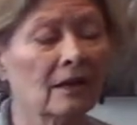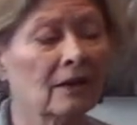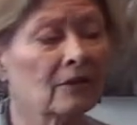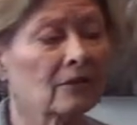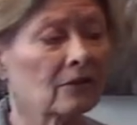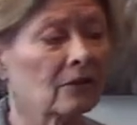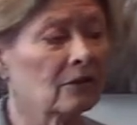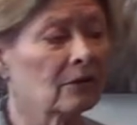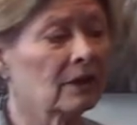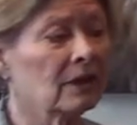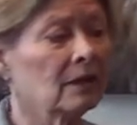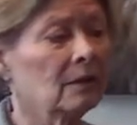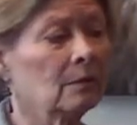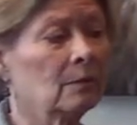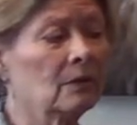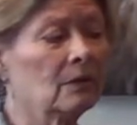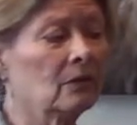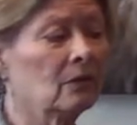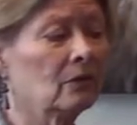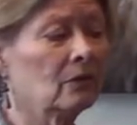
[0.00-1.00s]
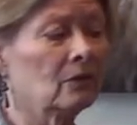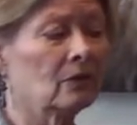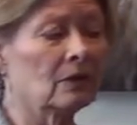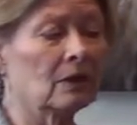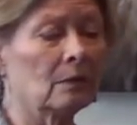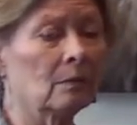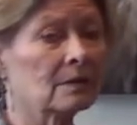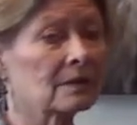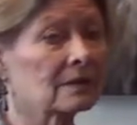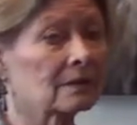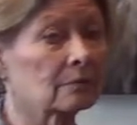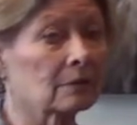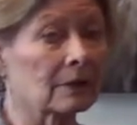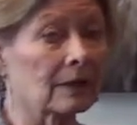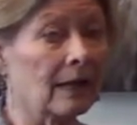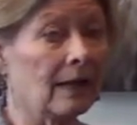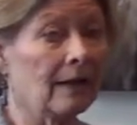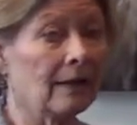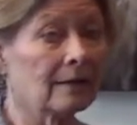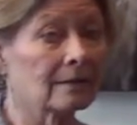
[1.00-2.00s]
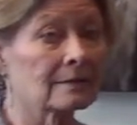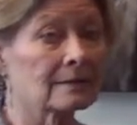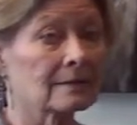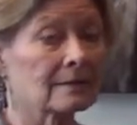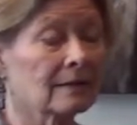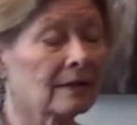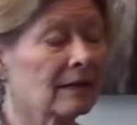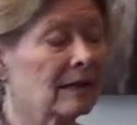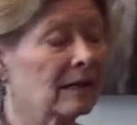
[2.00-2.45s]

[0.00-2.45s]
So he was relaxed.